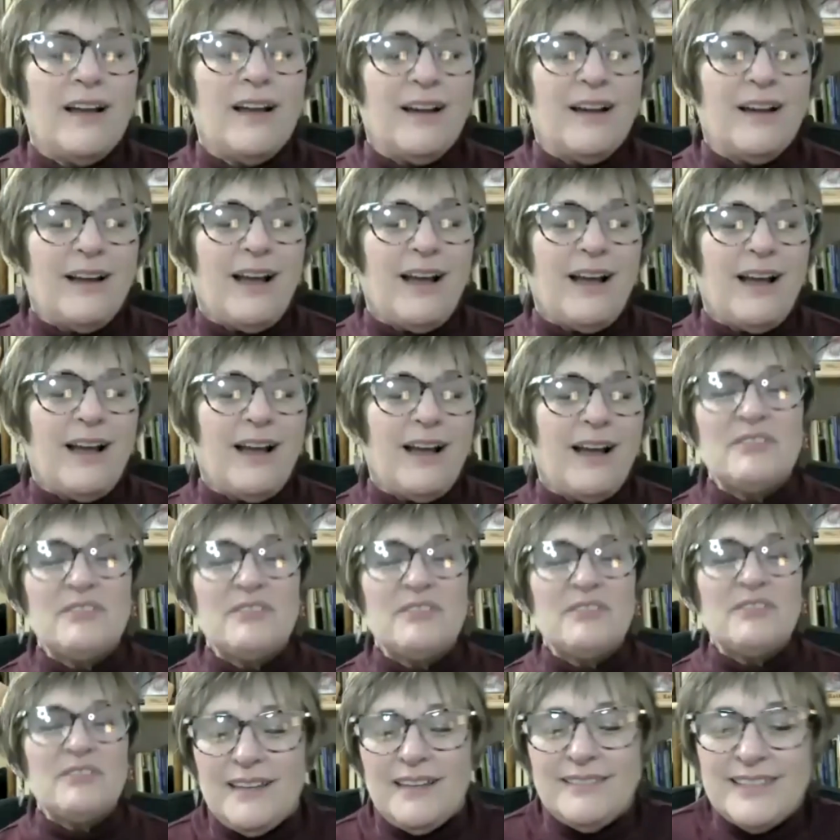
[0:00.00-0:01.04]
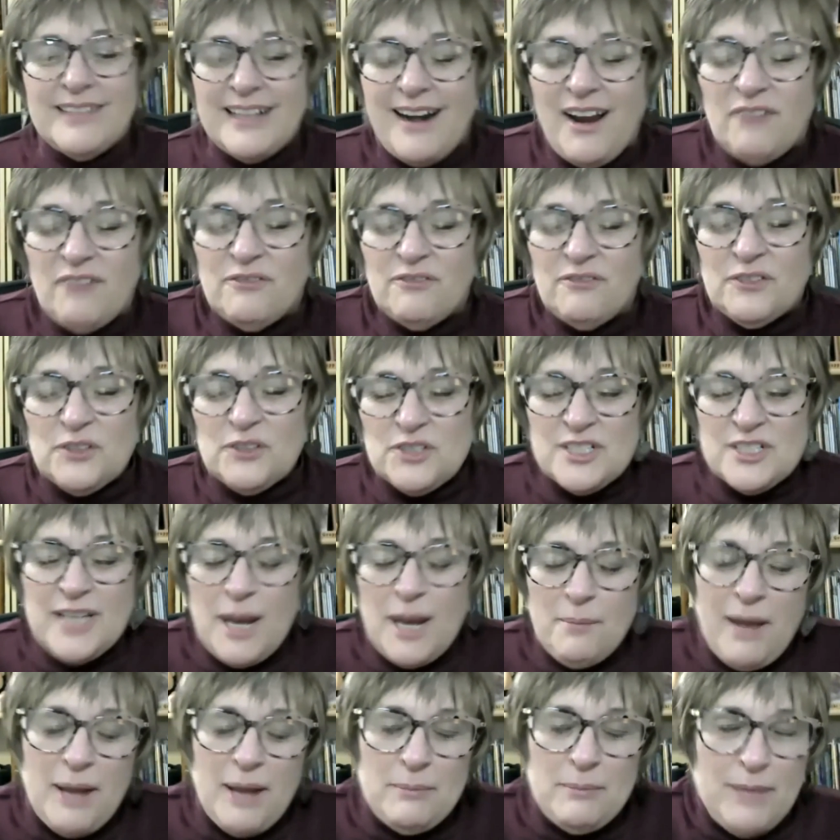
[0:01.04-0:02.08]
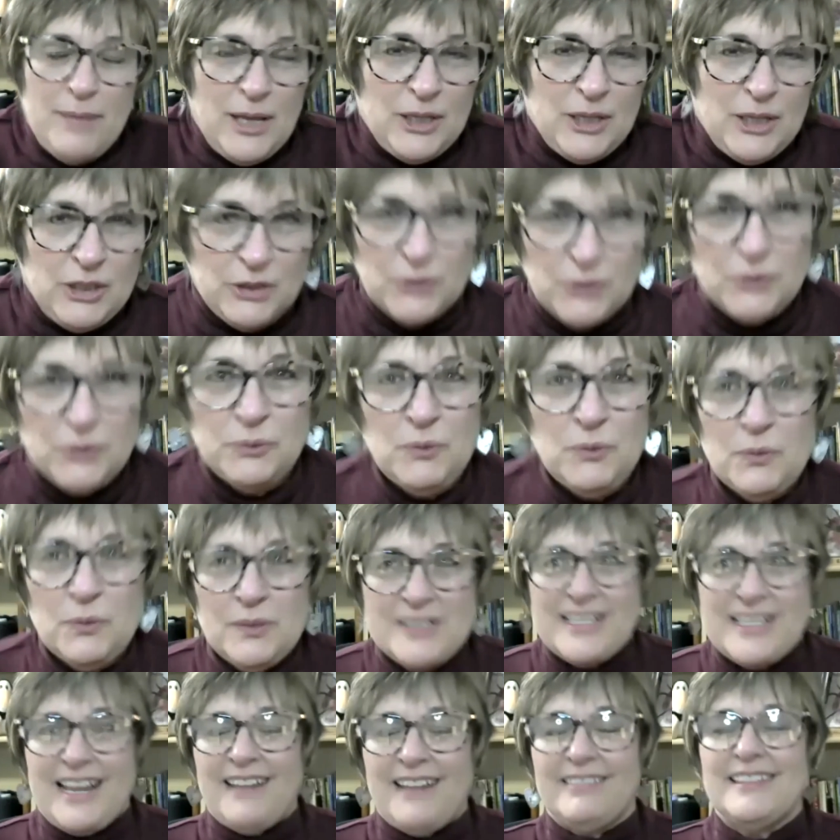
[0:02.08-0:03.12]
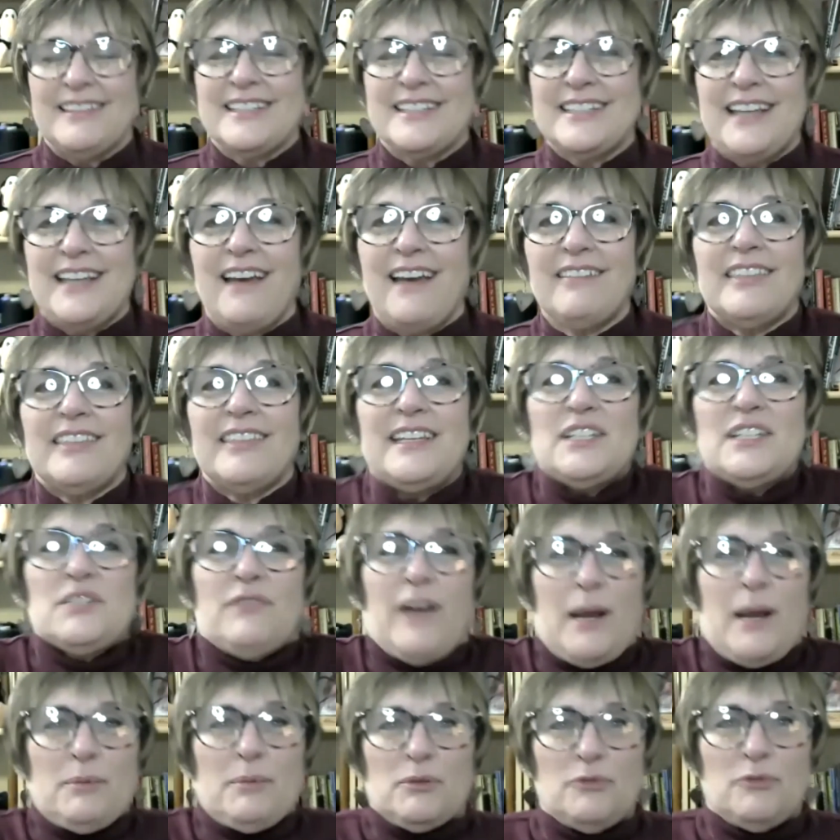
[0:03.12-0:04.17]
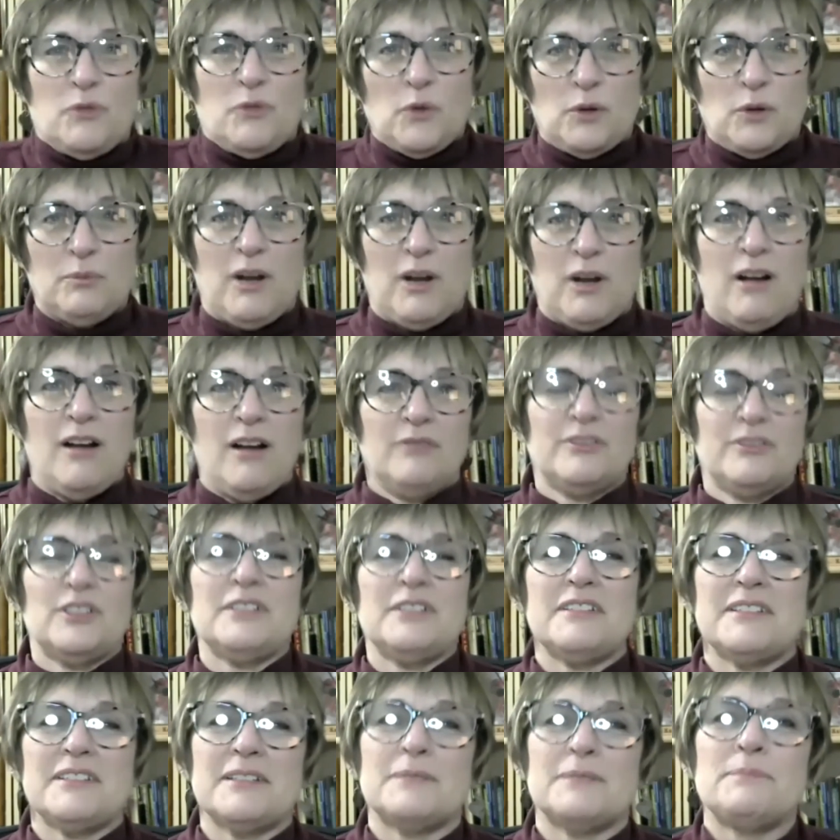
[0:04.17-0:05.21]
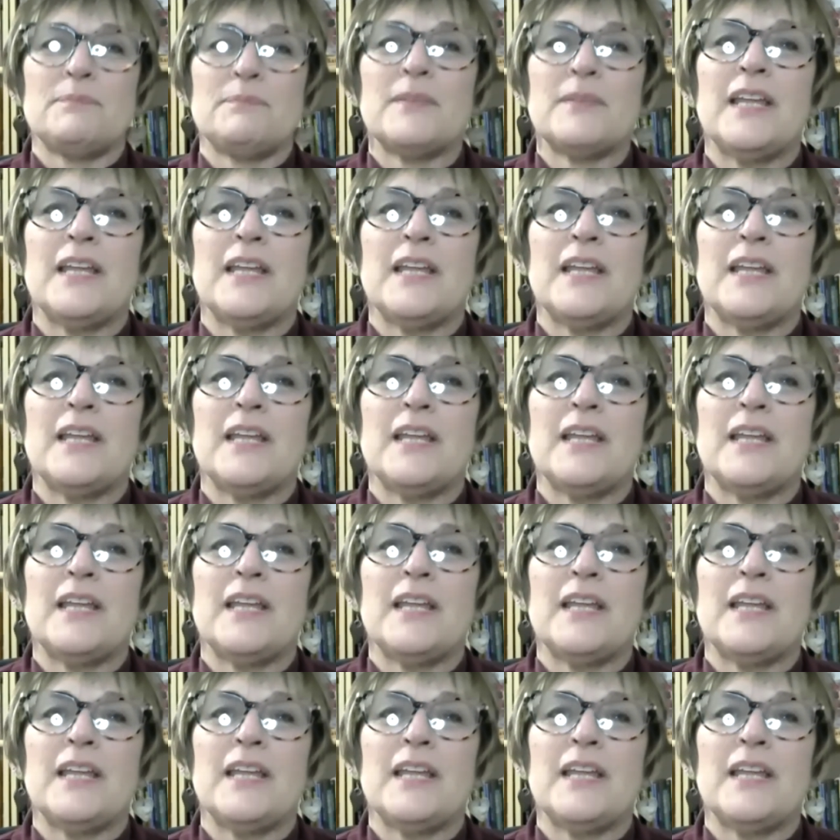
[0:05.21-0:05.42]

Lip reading: I have to admit that first time I met you was at the Southeast Fiber Forum Conference.